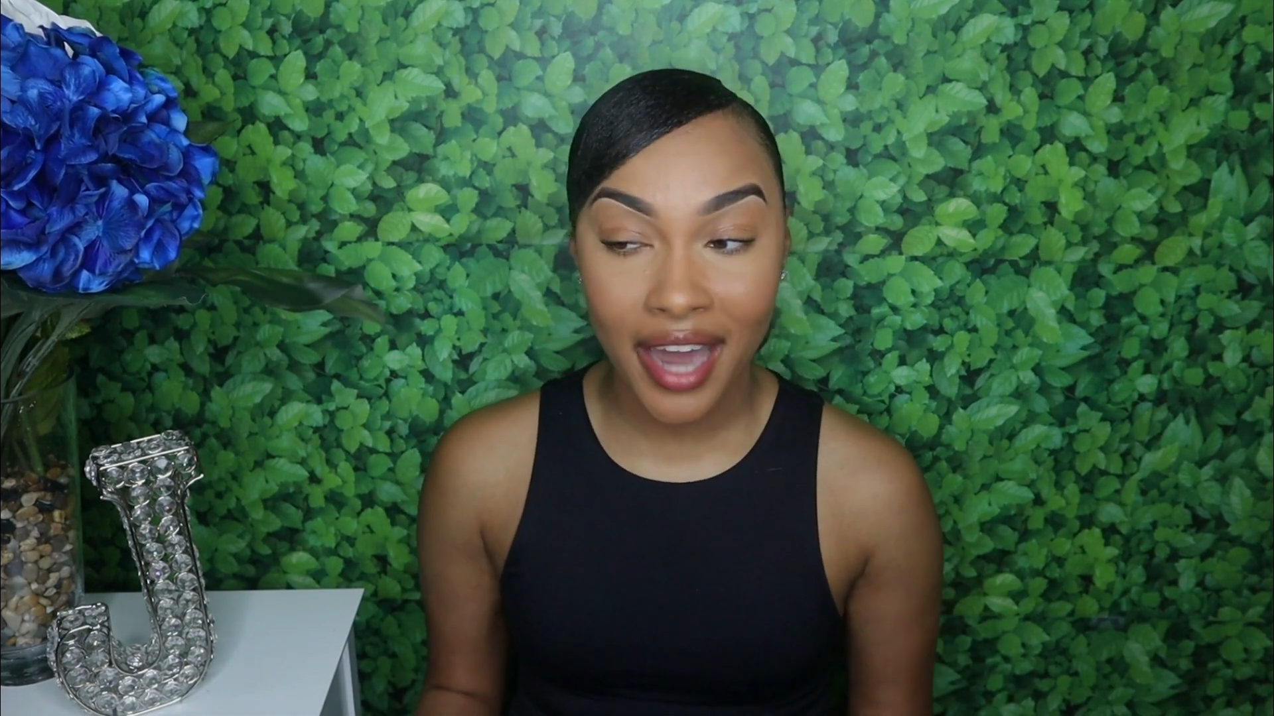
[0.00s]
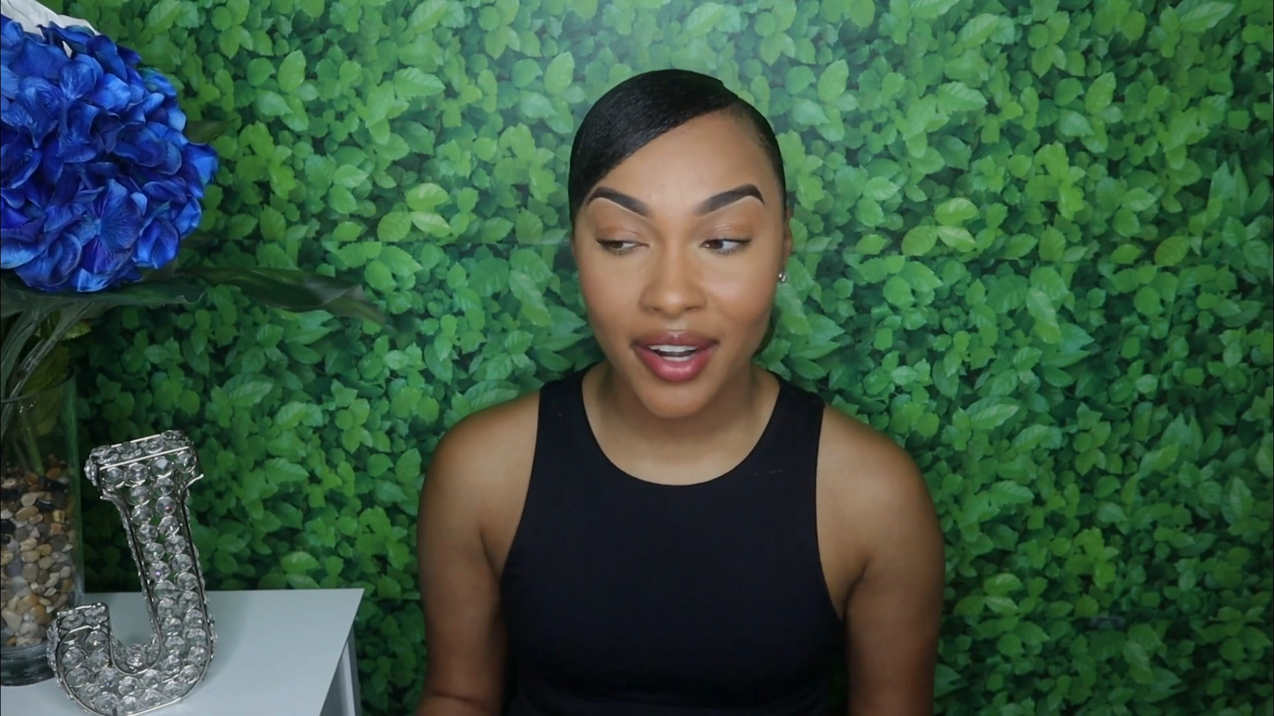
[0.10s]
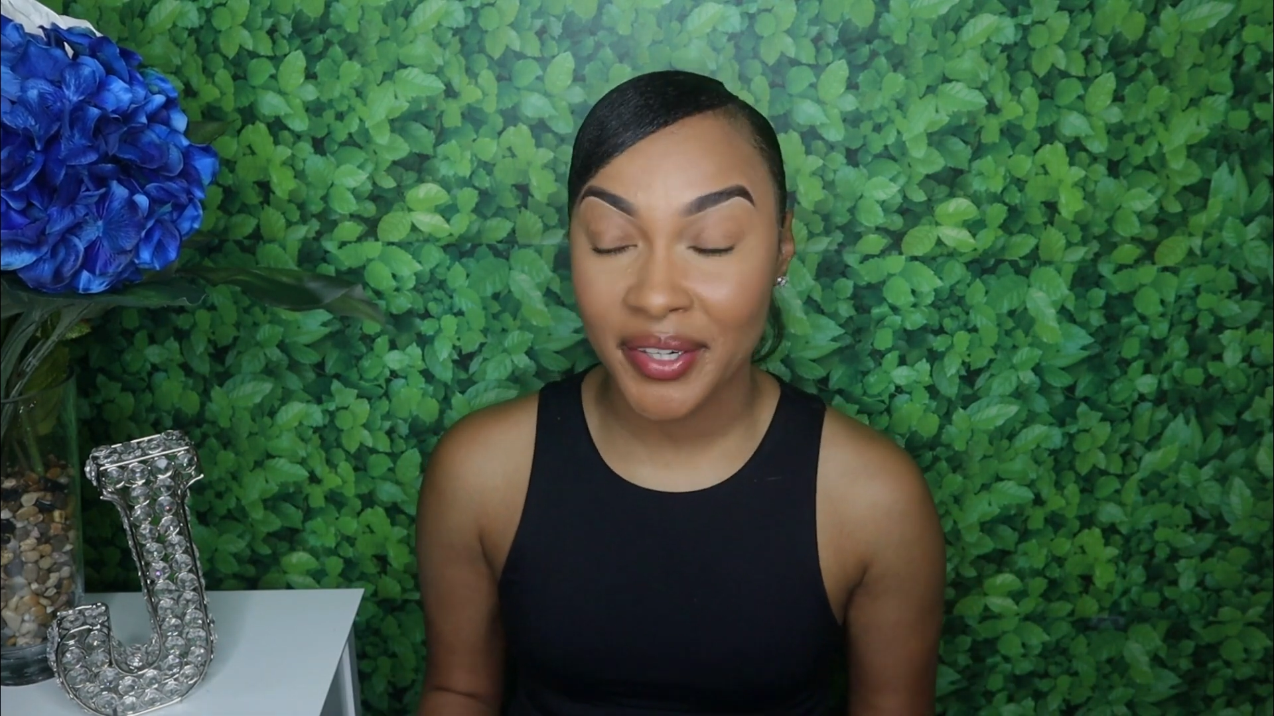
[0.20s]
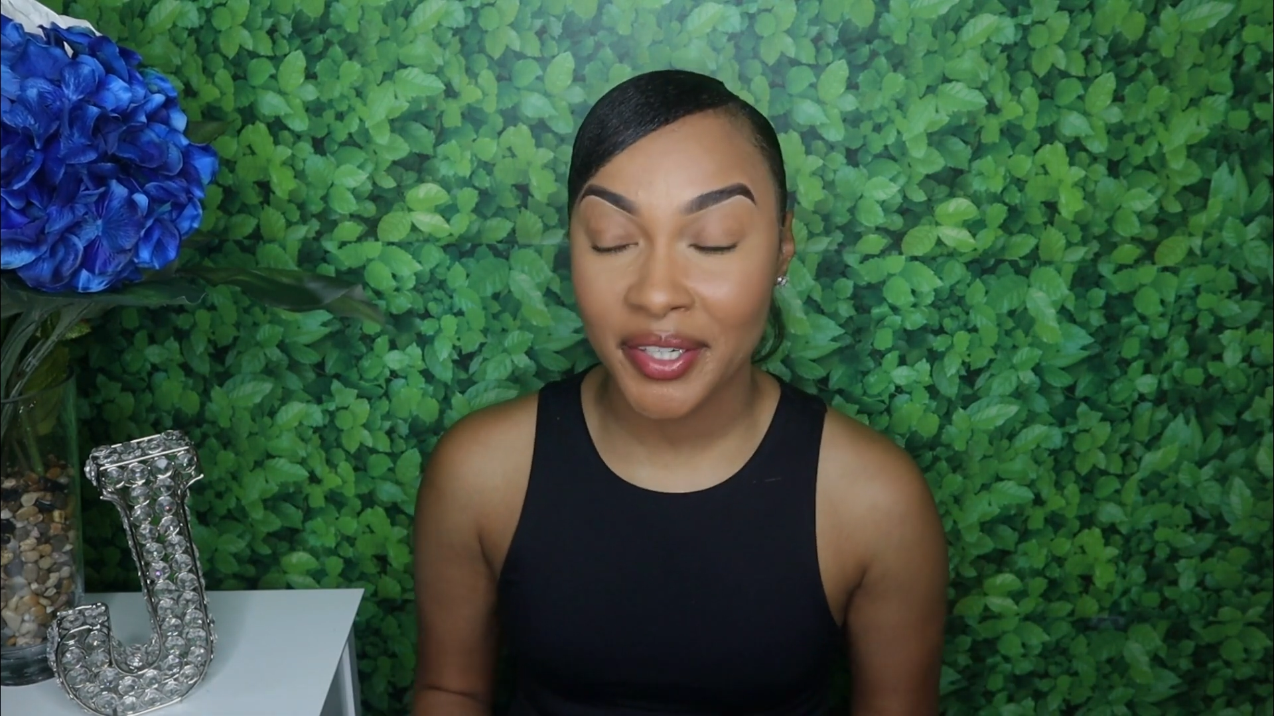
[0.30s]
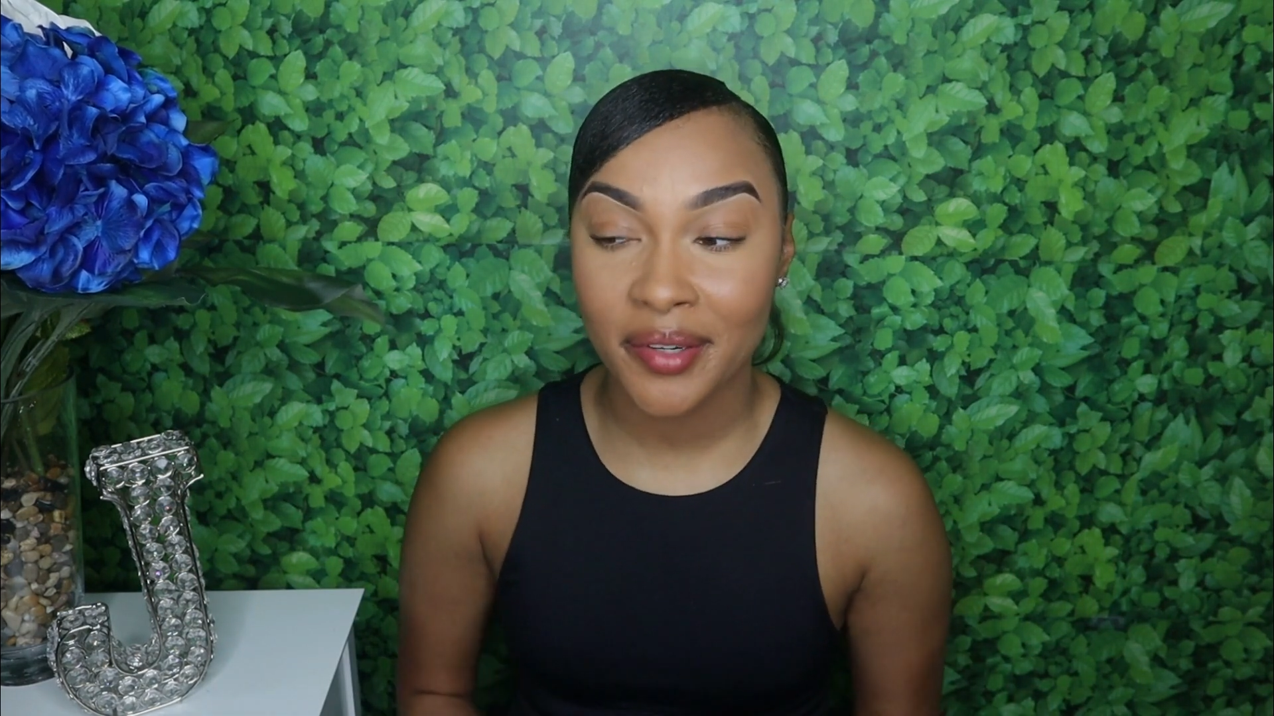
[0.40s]
I
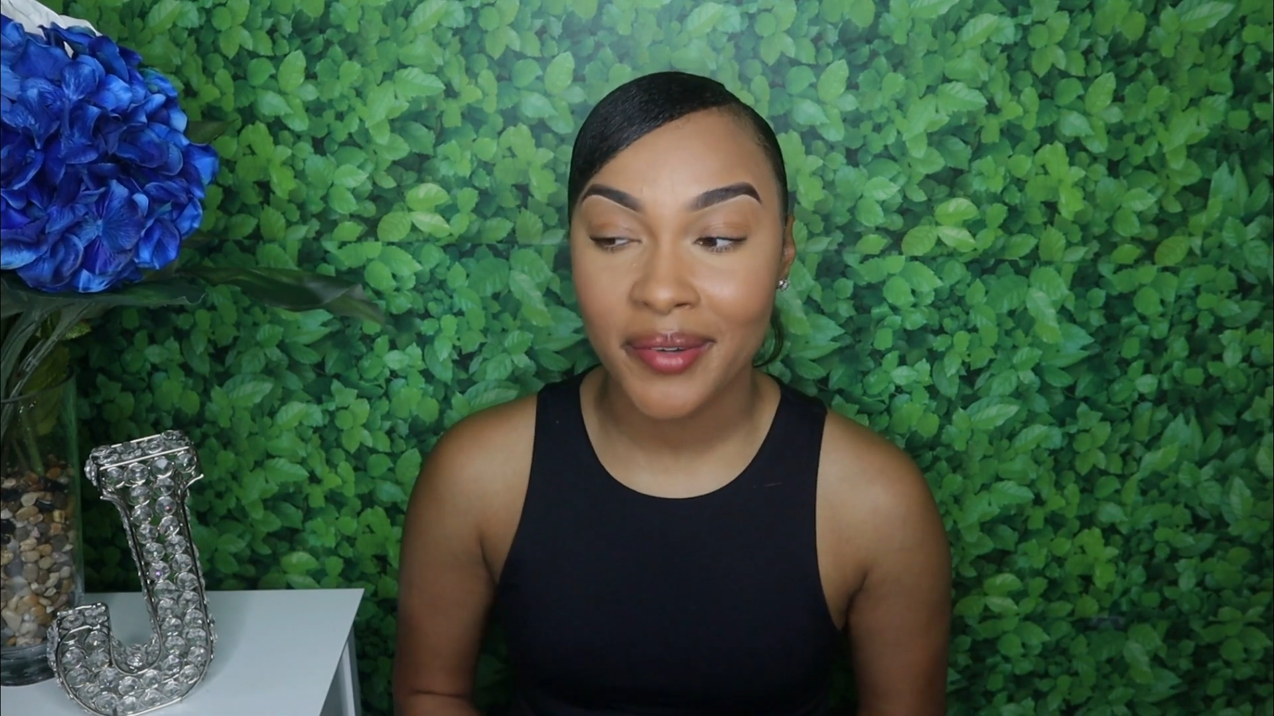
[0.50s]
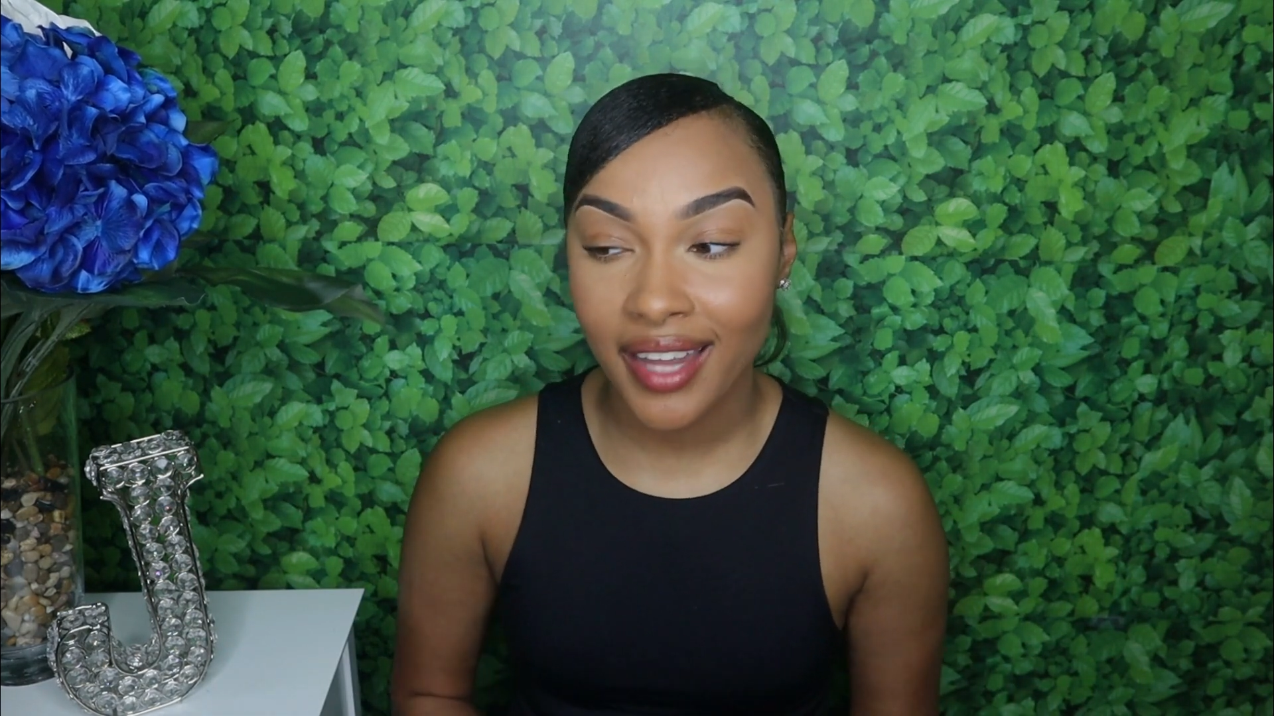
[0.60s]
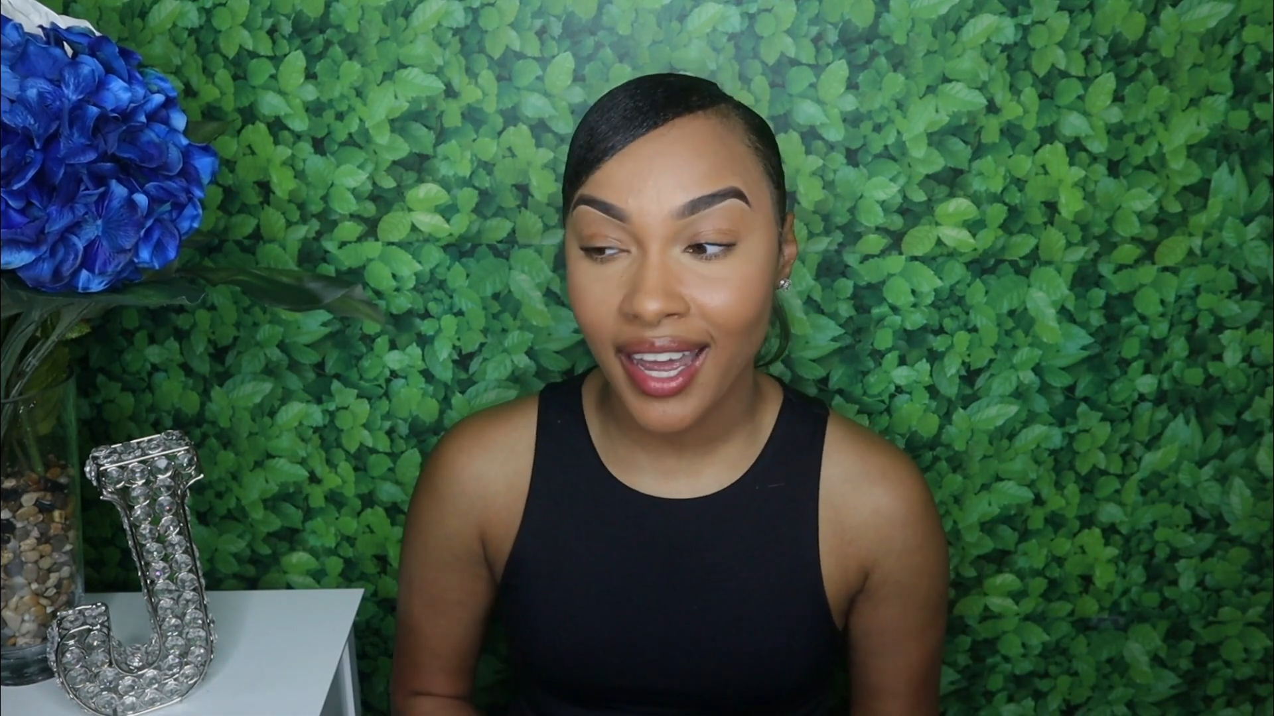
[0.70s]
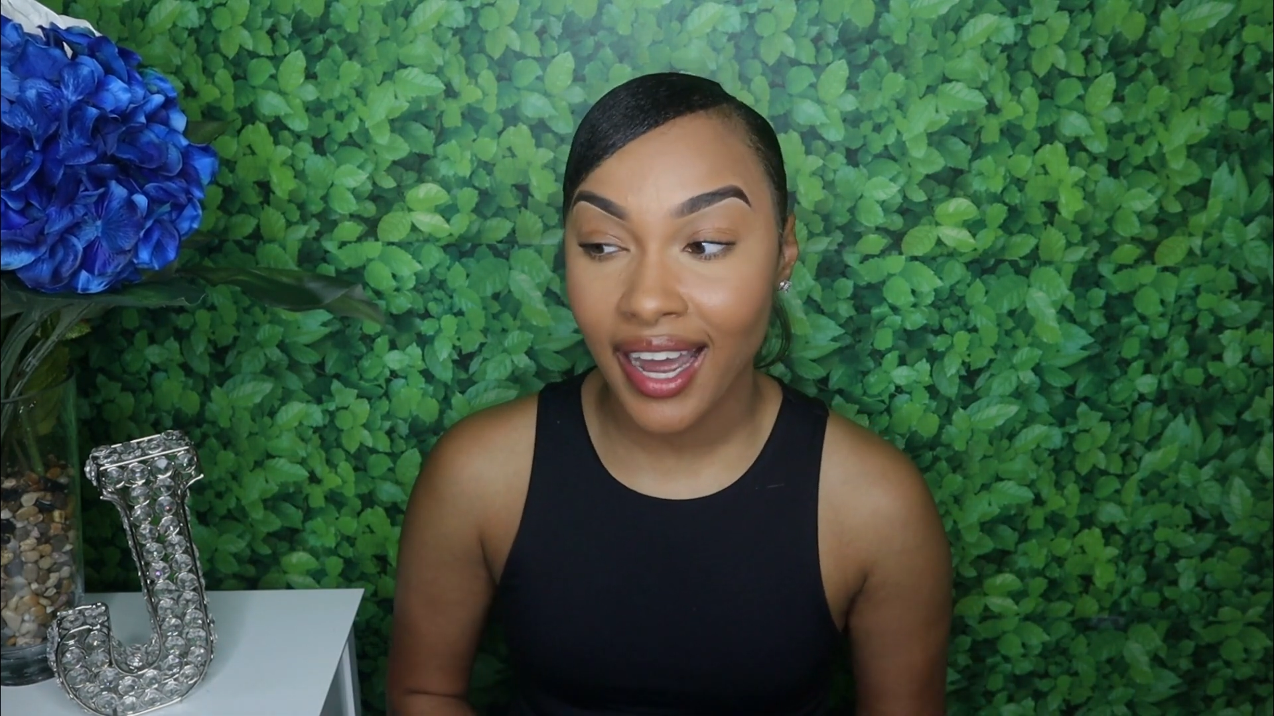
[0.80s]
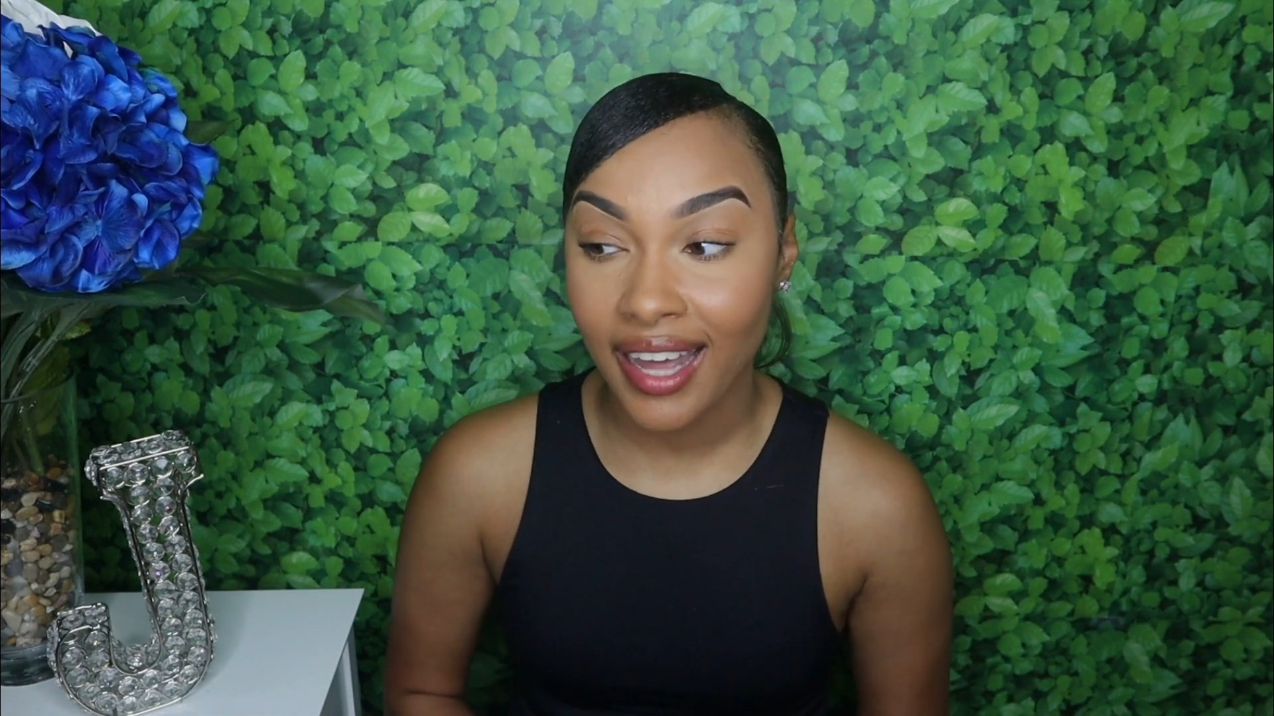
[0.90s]
don't agree with
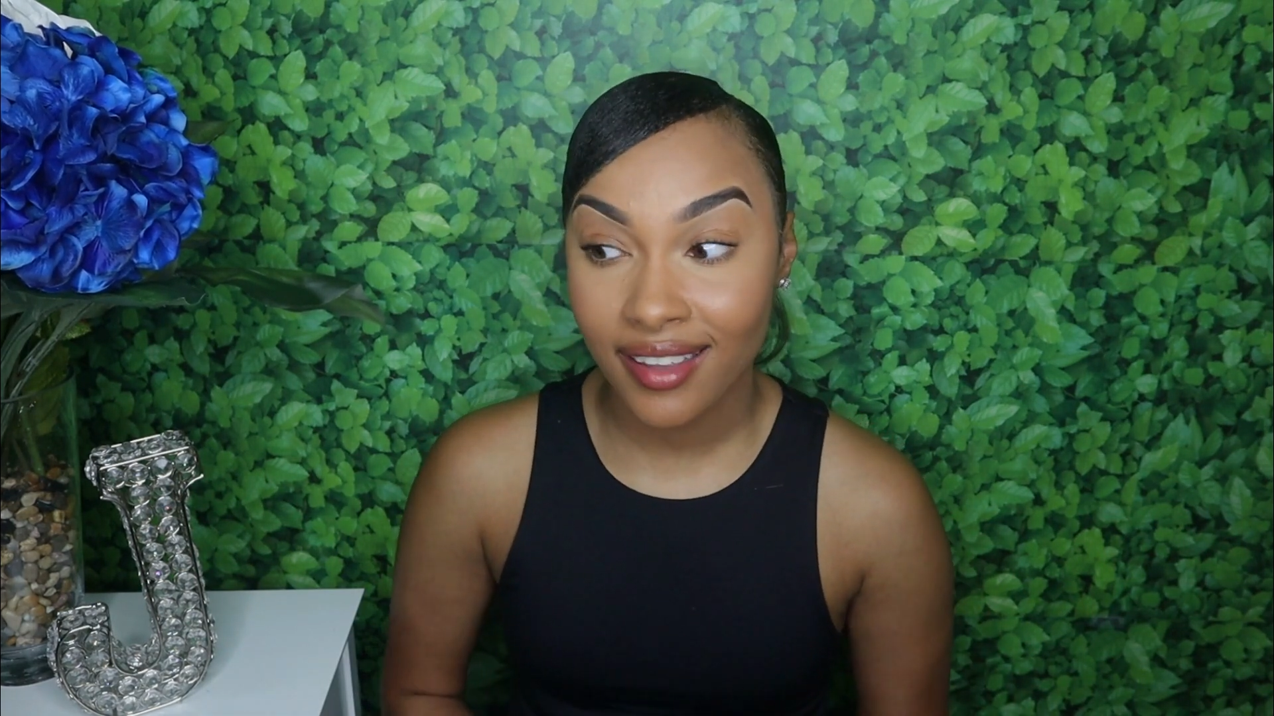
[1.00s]
that.